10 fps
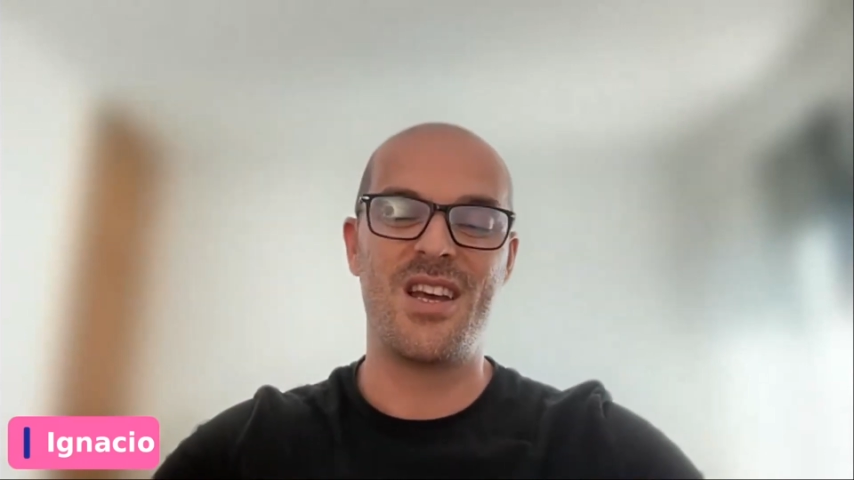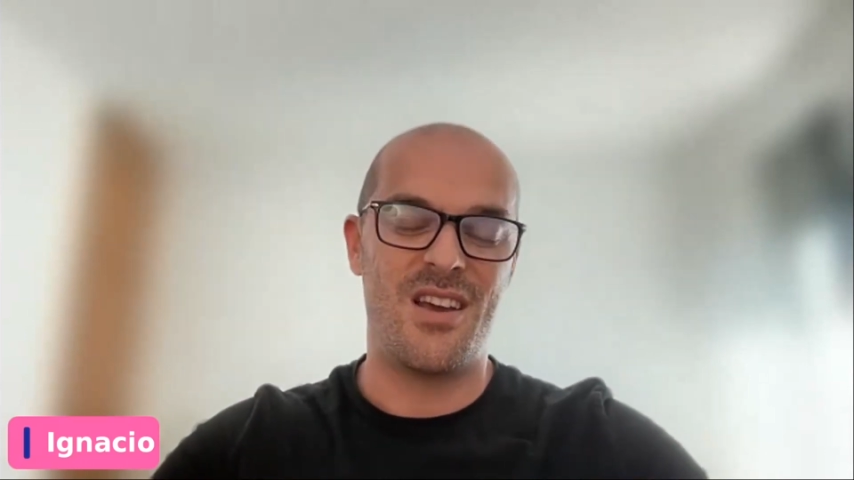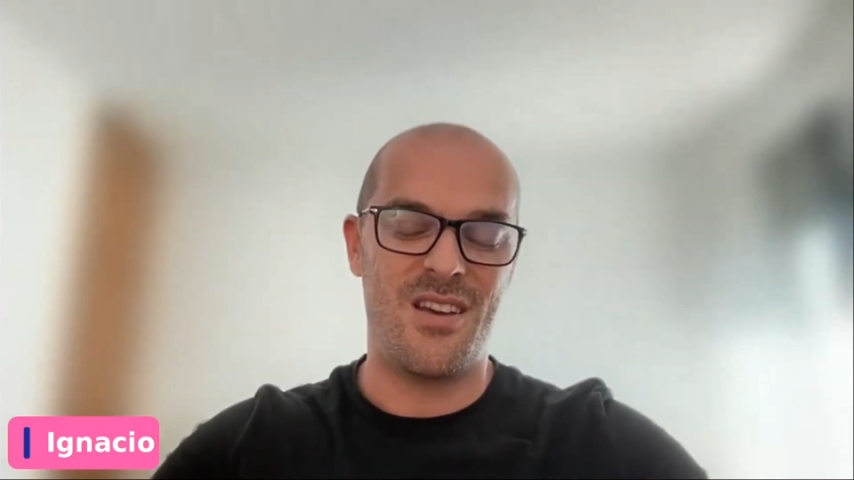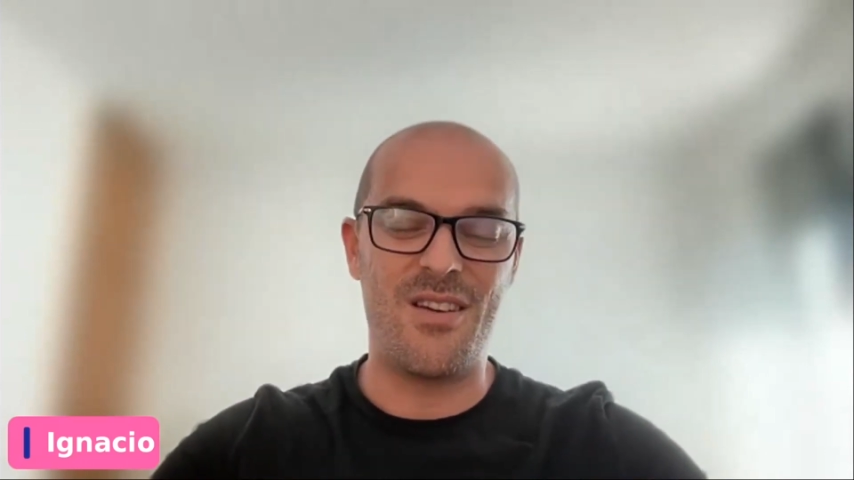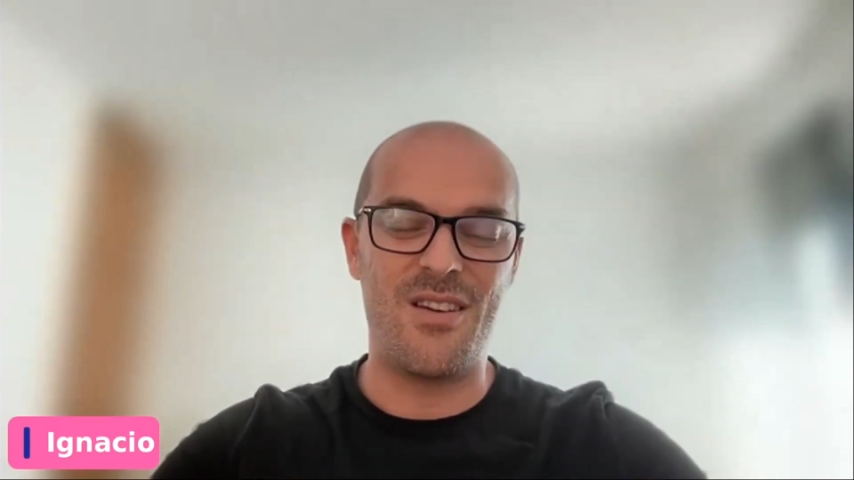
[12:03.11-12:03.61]

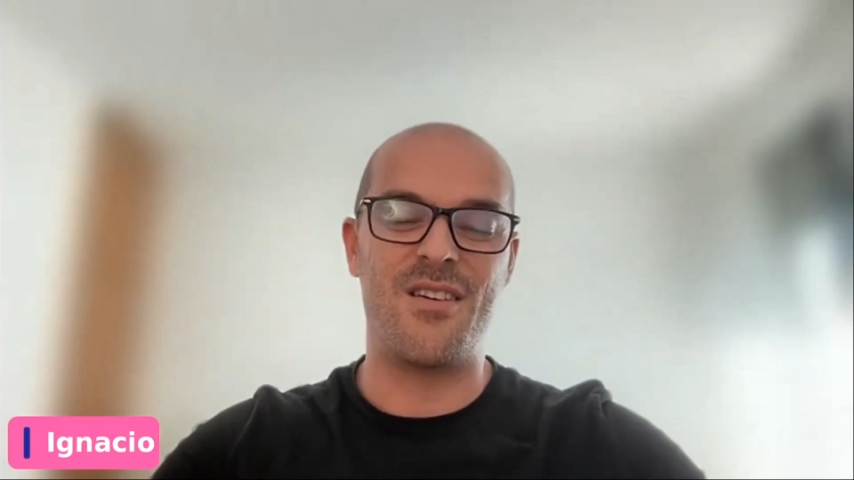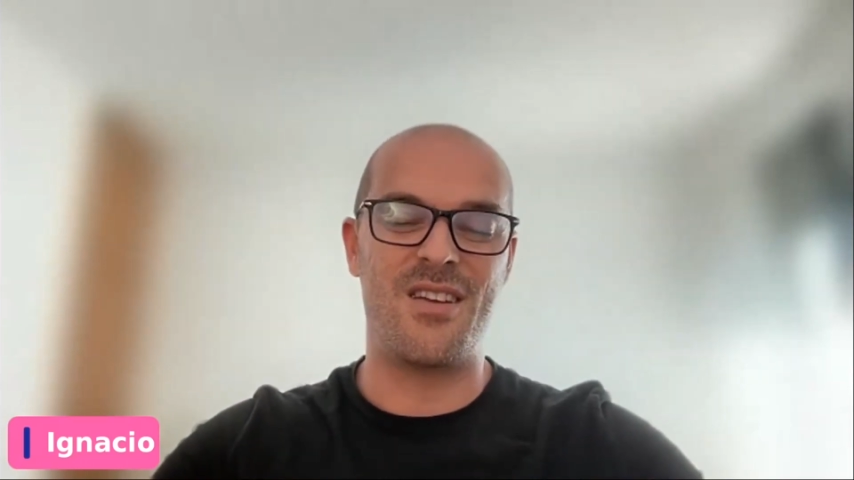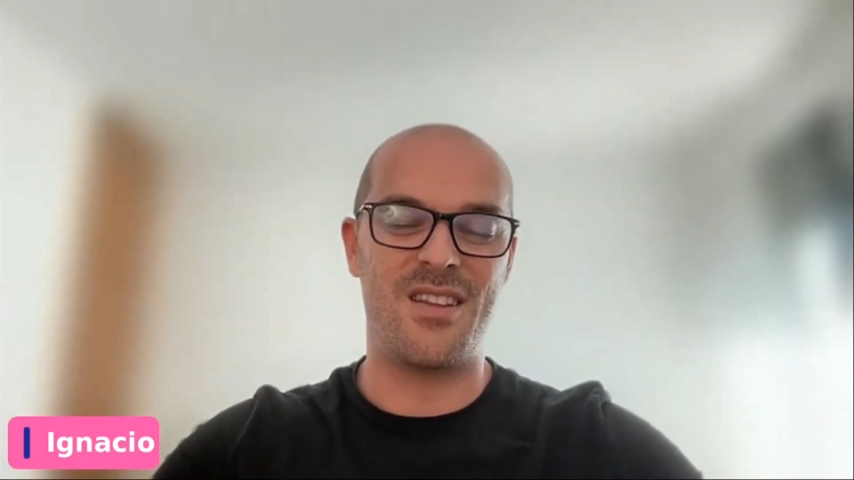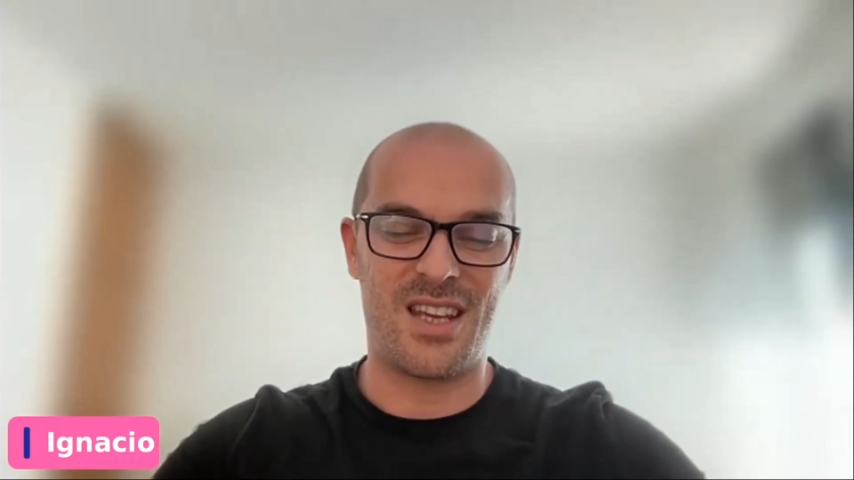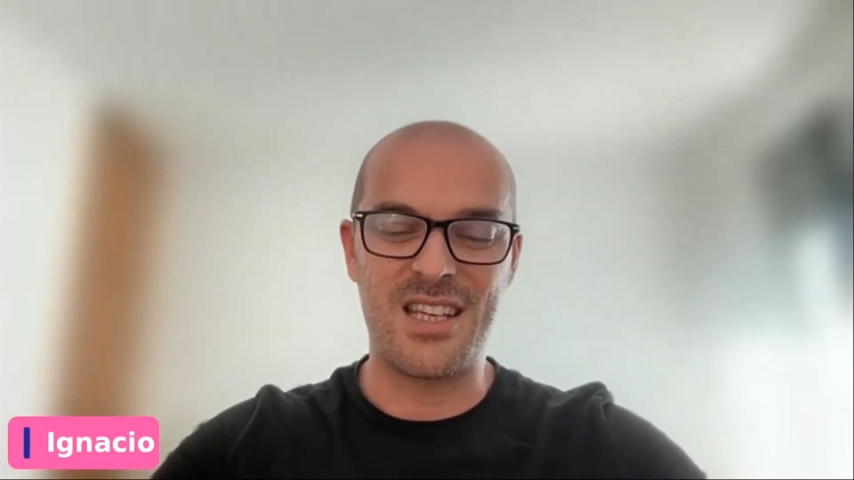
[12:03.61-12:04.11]

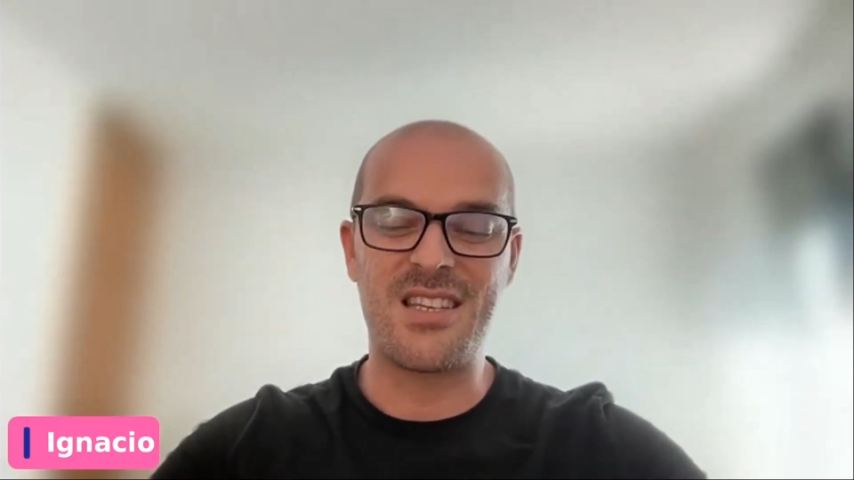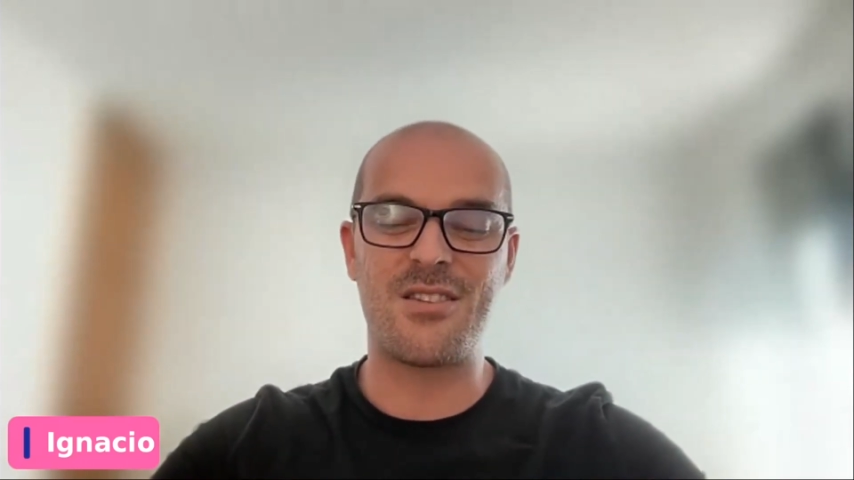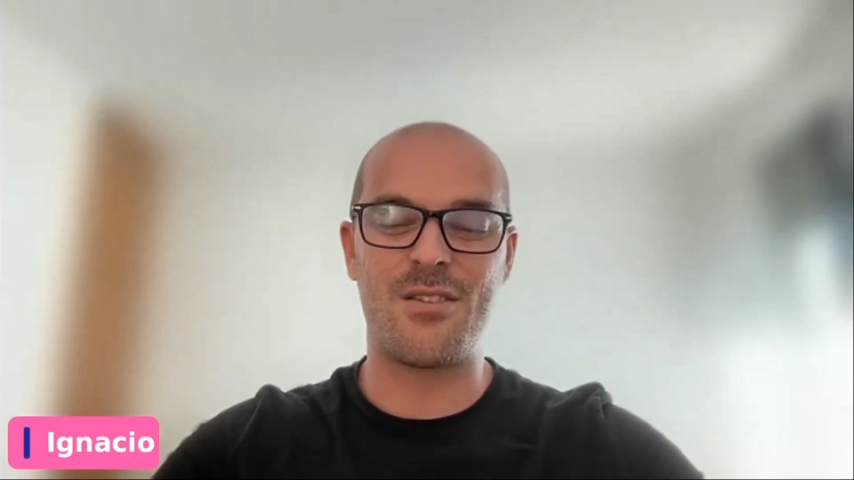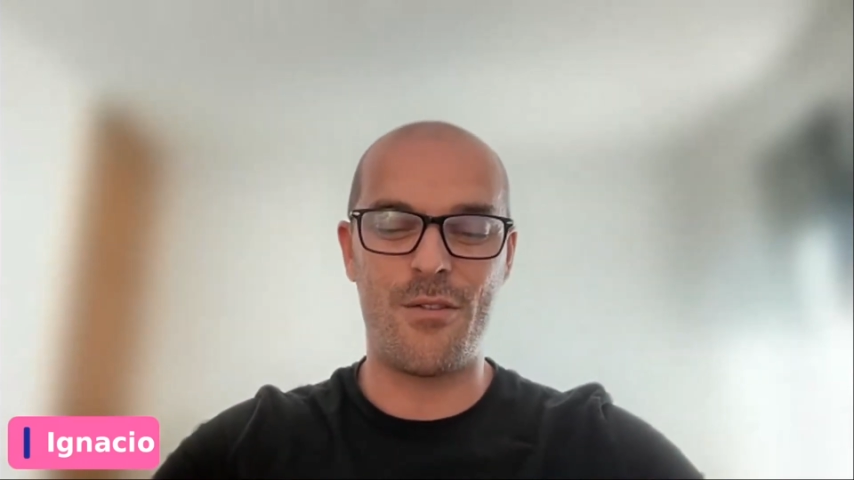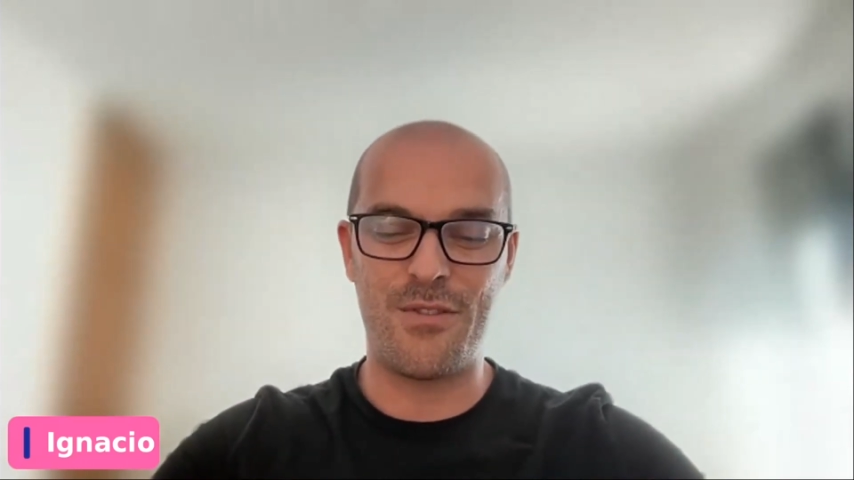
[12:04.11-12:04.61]
In the cases
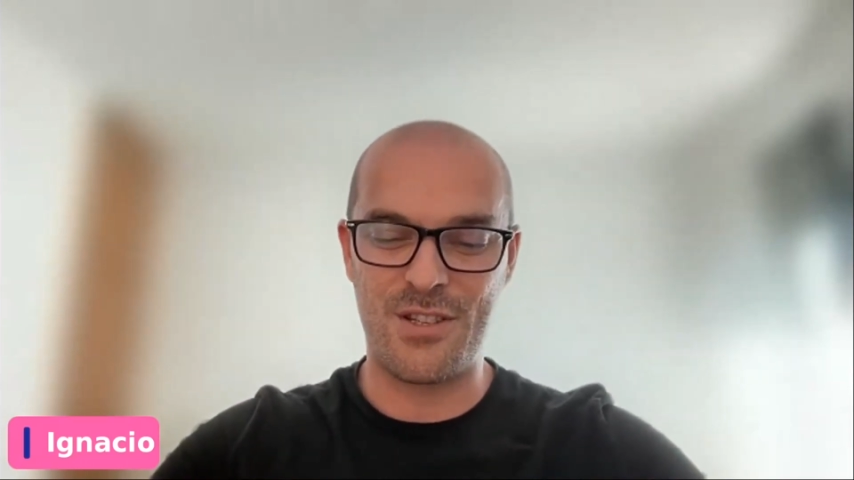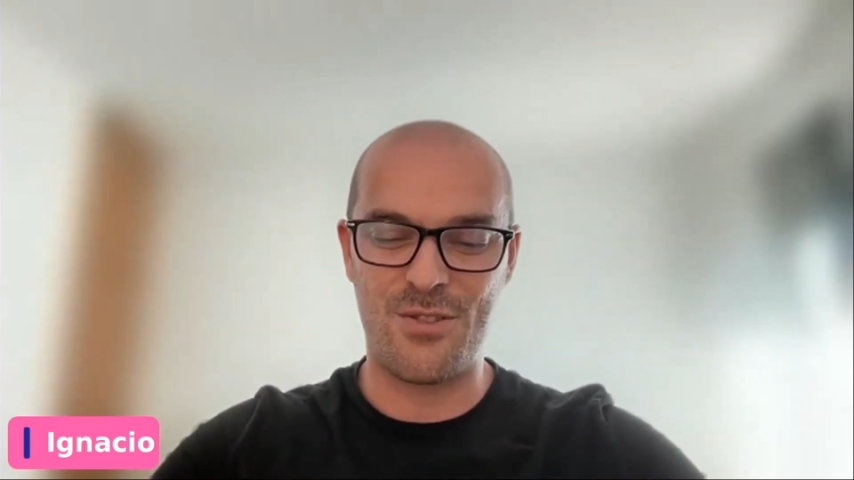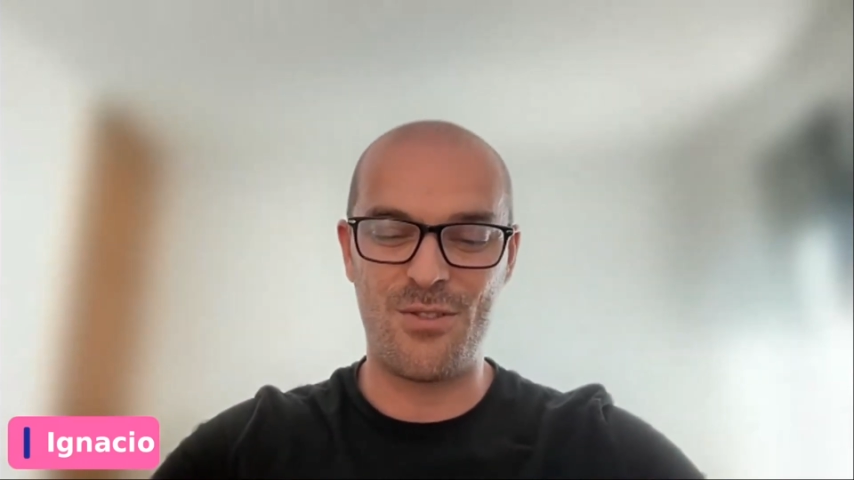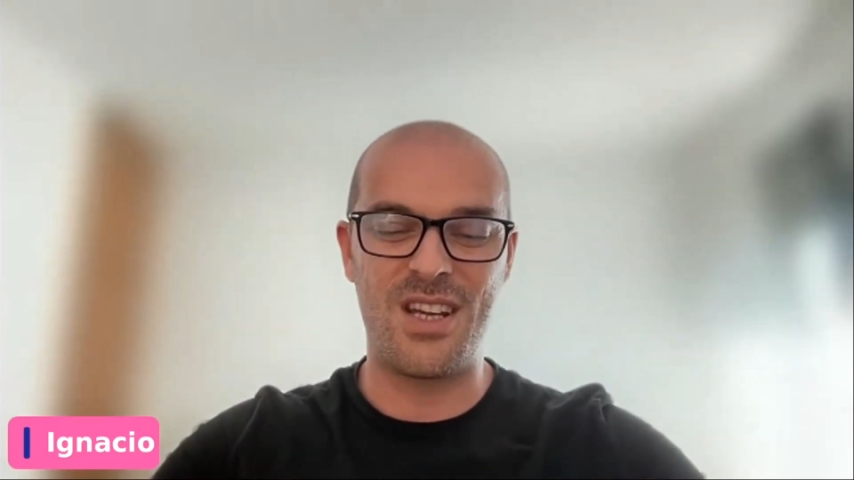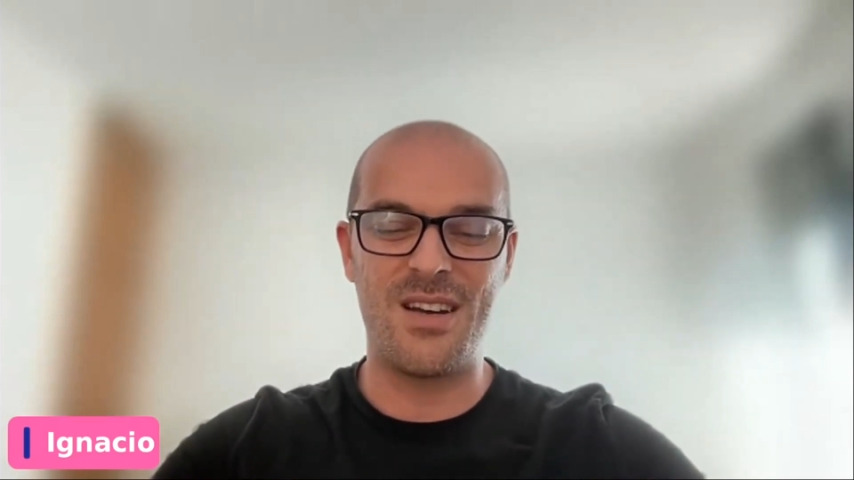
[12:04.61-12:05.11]
of
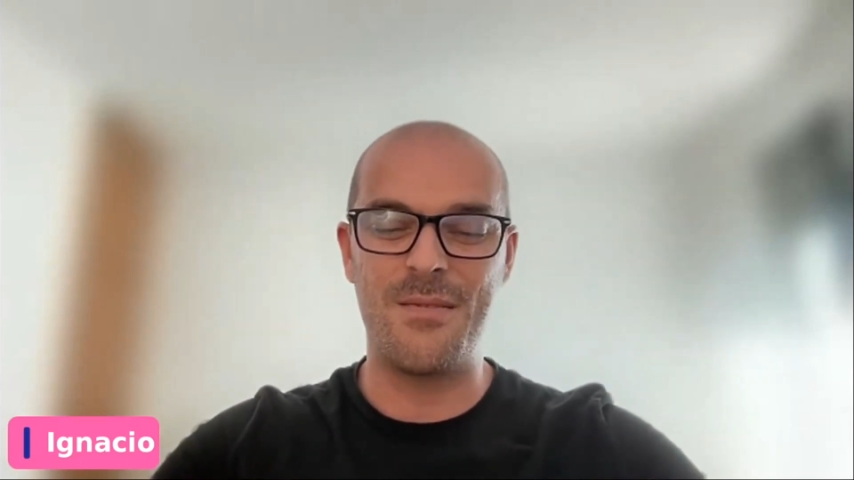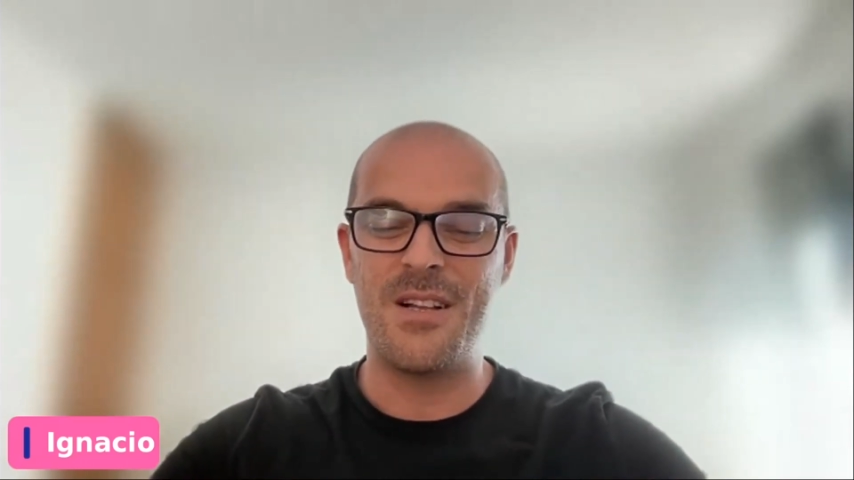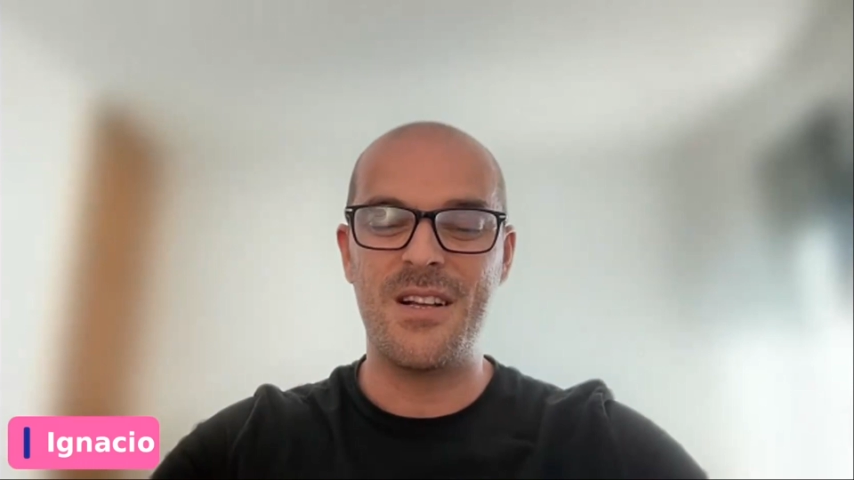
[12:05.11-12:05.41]
Estonia,